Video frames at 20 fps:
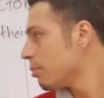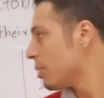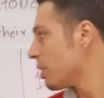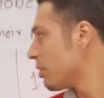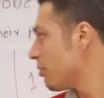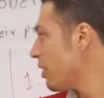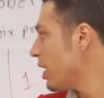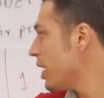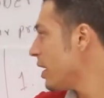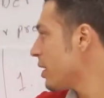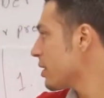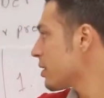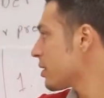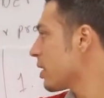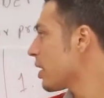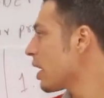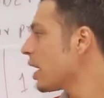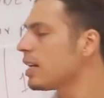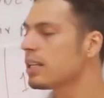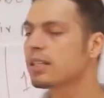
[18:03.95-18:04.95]
But whereas
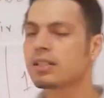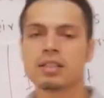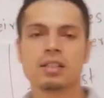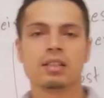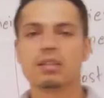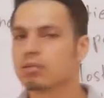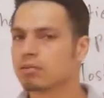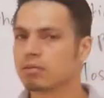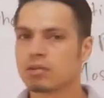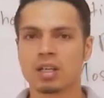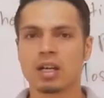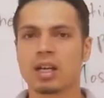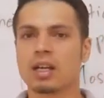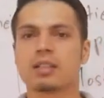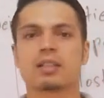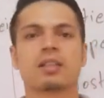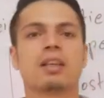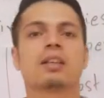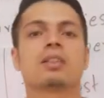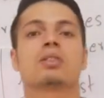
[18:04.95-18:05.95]

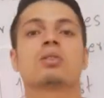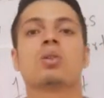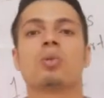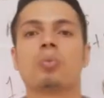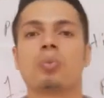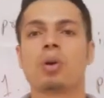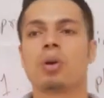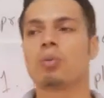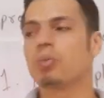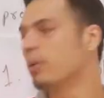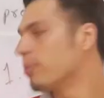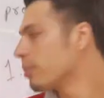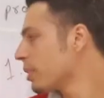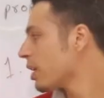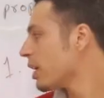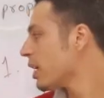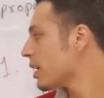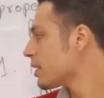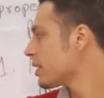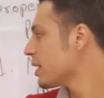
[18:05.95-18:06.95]
glass has no problem.
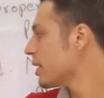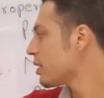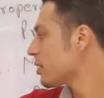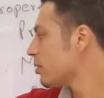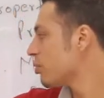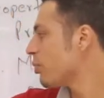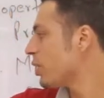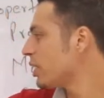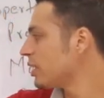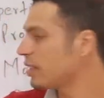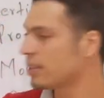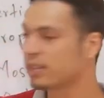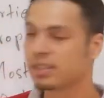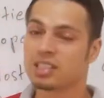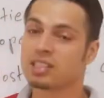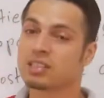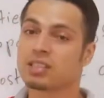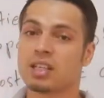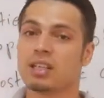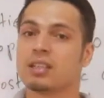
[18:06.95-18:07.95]
Glass is weather
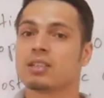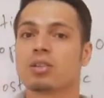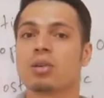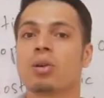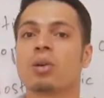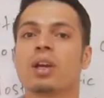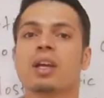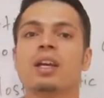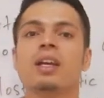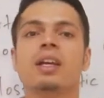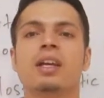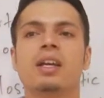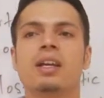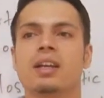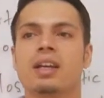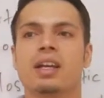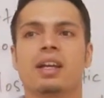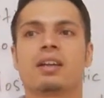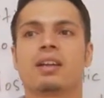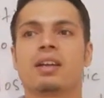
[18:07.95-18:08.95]
resistant. Okay,
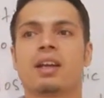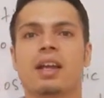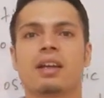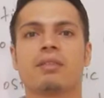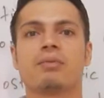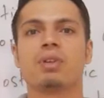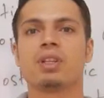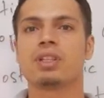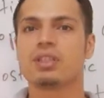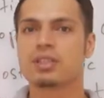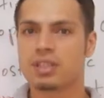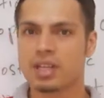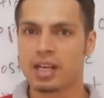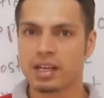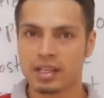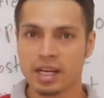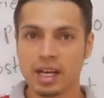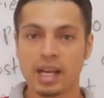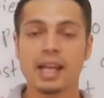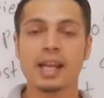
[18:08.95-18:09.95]
it can
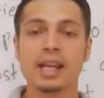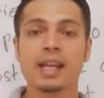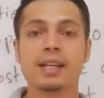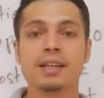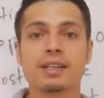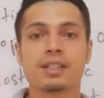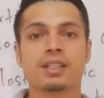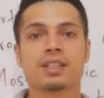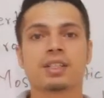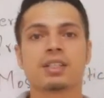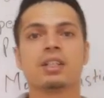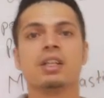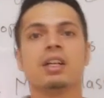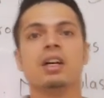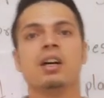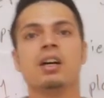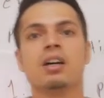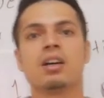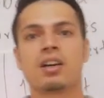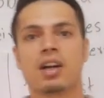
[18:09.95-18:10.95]
withstand heat,
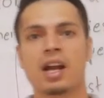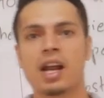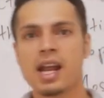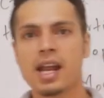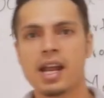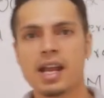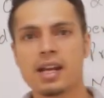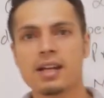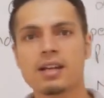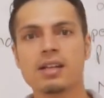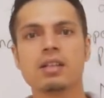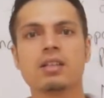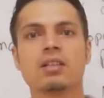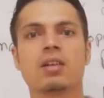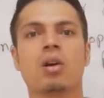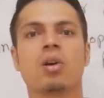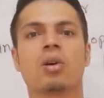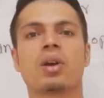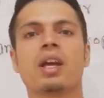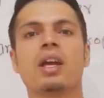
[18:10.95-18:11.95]
rain,
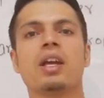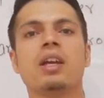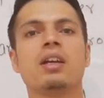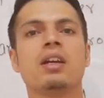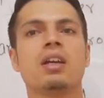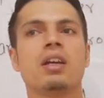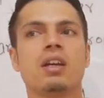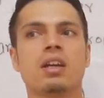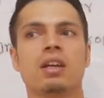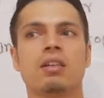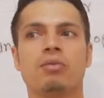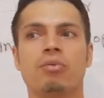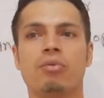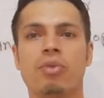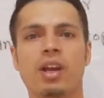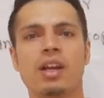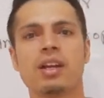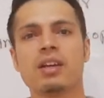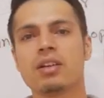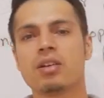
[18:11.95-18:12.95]
okay,
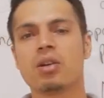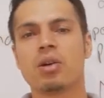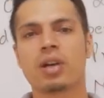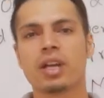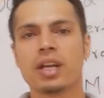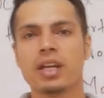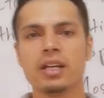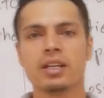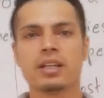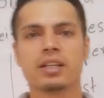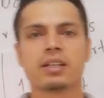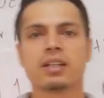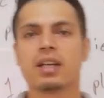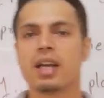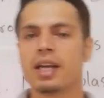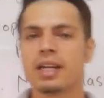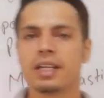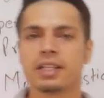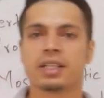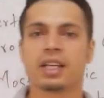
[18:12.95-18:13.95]
wind, okay,
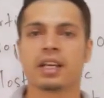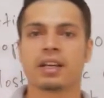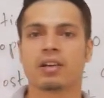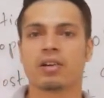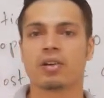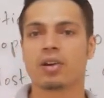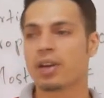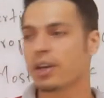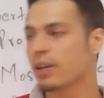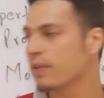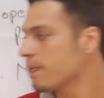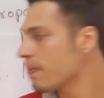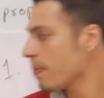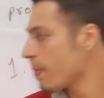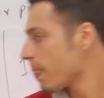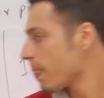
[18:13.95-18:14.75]
anything. Okay,